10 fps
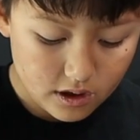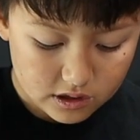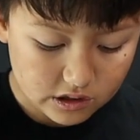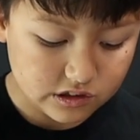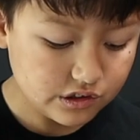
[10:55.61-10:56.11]

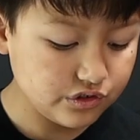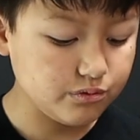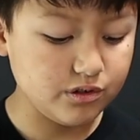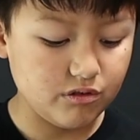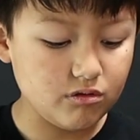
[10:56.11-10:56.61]
Now it's actually
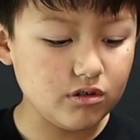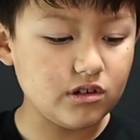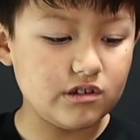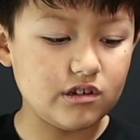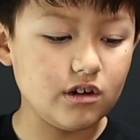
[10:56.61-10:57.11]
really cool
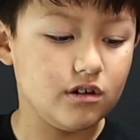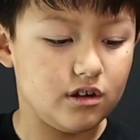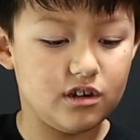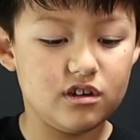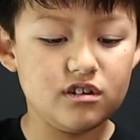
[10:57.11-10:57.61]
because it's kind of
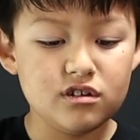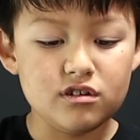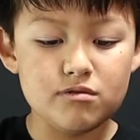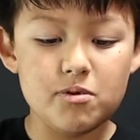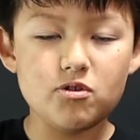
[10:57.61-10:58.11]
like
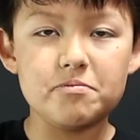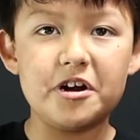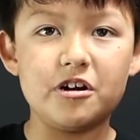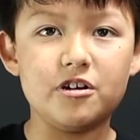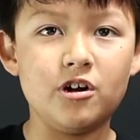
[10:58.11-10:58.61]
your
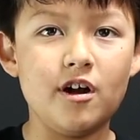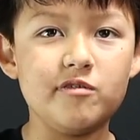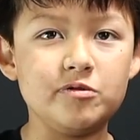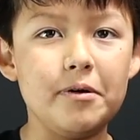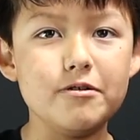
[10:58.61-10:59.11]

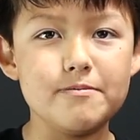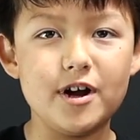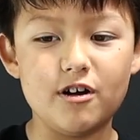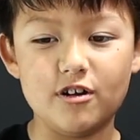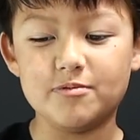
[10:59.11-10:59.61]
average
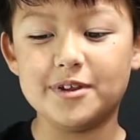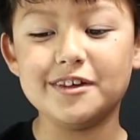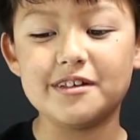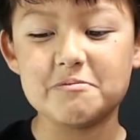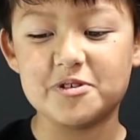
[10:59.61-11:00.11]
Pokemon cards, but
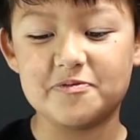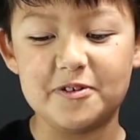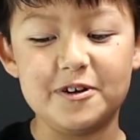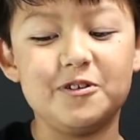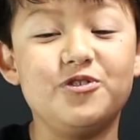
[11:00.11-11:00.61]
this time it's for
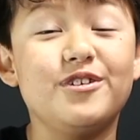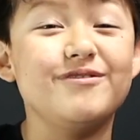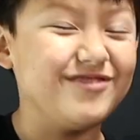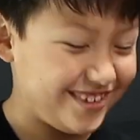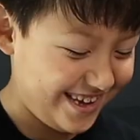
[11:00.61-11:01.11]
your gems.